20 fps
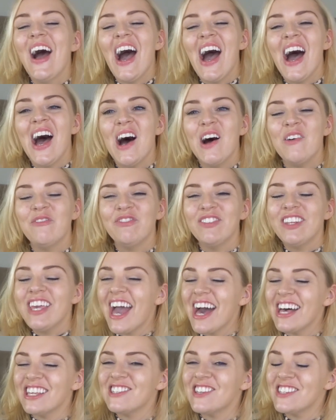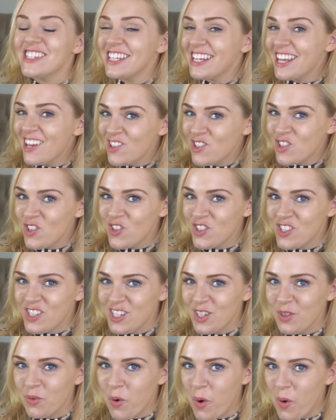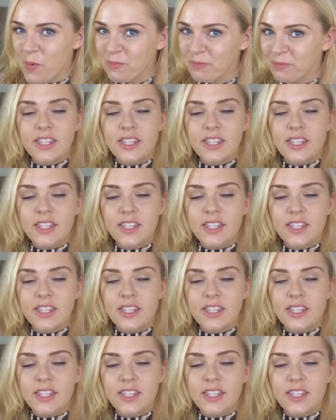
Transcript: Yeah, so it's an interesting one.